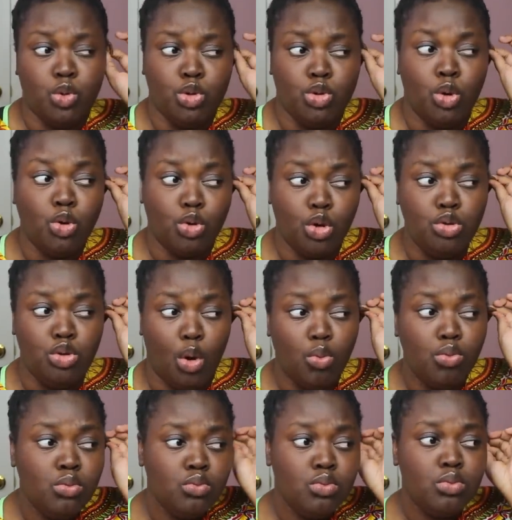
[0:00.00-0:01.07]
look good
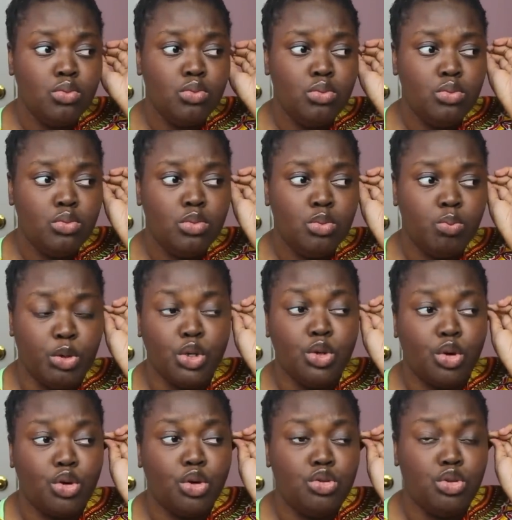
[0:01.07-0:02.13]
though. But you
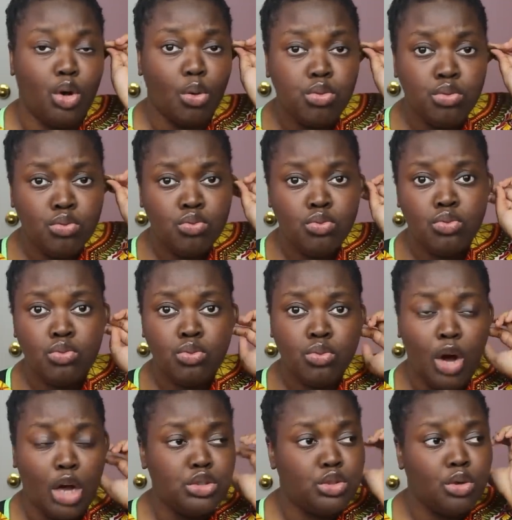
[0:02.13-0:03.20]
look good though.
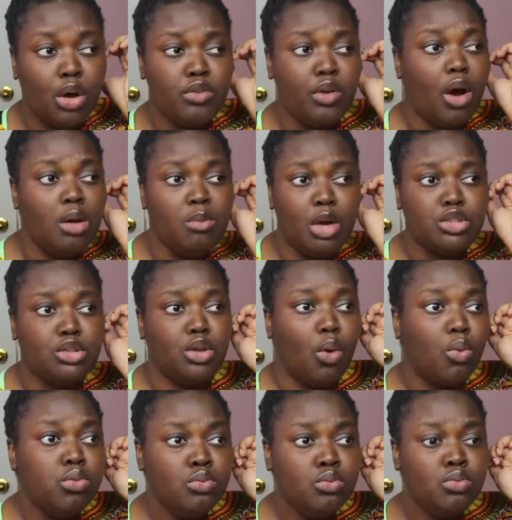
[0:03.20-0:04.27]
I still have your eye mask
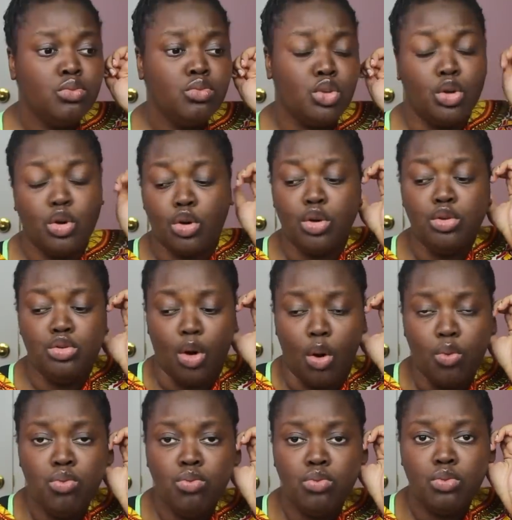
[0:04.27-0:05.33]
though. You look good
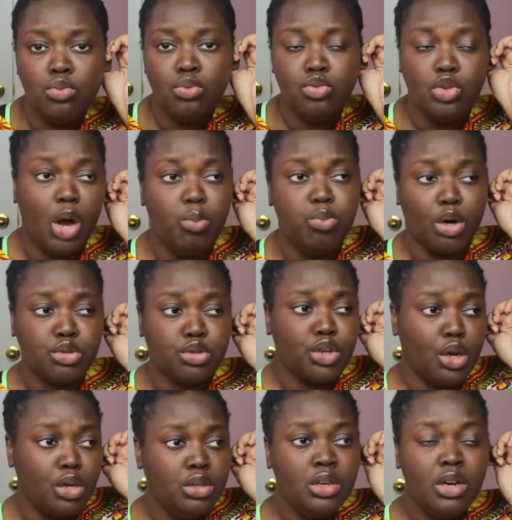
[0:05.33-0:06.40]
though. Yeah,
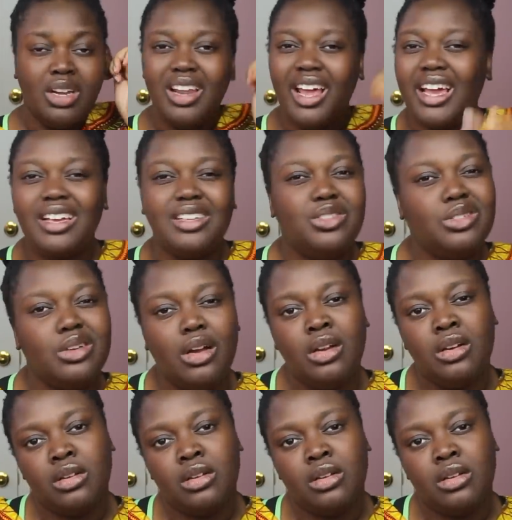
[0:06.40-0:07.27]
Bersky. Like, it